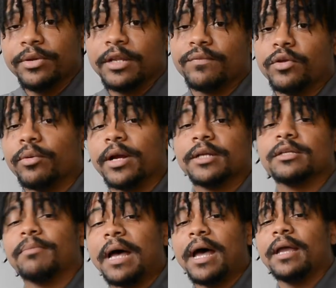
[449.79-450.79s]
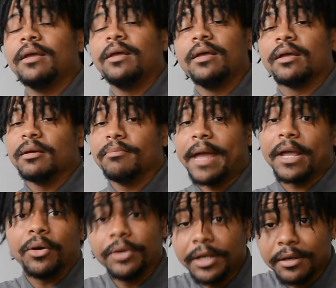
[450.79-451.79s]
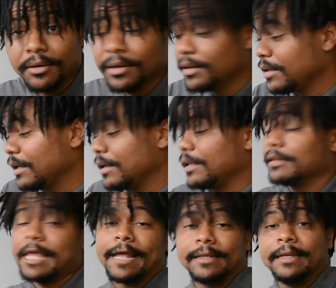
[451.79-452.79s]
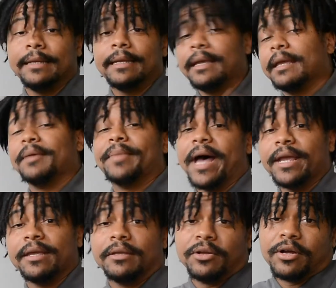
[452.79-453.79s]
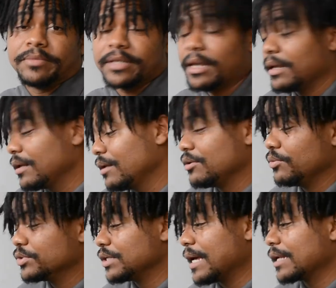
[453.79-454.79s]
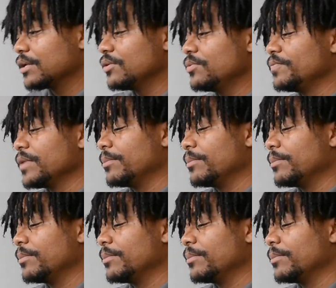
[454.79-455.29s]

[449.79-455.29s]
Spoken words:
And if you're ready to buy, come back on here and hit that link and buy it. You know what I'm saying? Do what you got to do.